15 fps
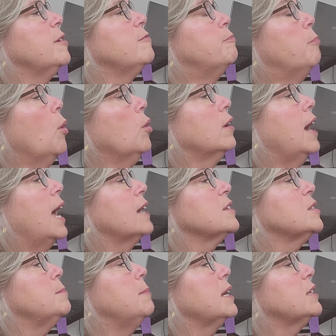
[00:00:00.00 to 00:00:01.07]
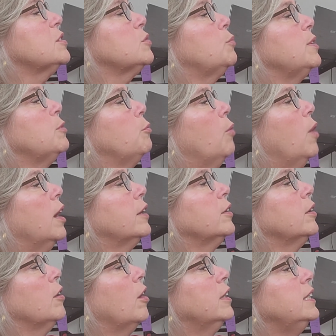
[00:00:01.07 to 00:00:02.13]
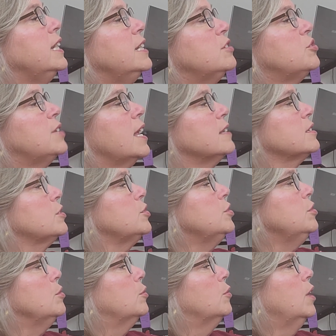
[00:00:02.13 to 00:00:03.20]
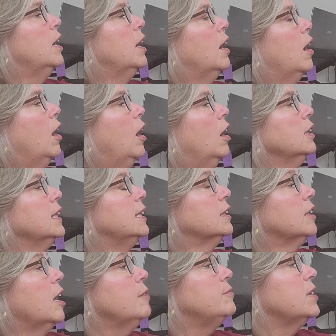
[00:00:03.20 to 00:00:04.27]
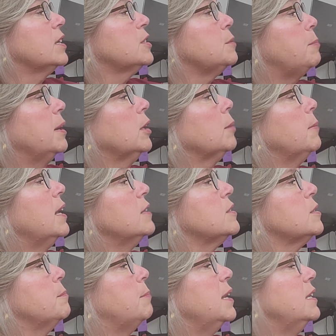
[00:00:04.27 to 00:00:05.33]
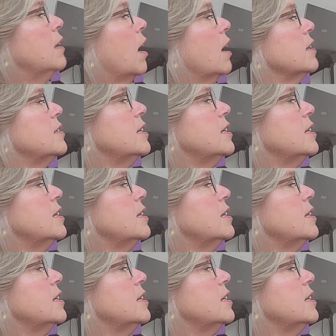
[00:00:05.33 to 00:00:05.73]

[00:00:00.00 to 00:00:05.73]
of borax mixed with water on each desk too. Holly loved experiments, but not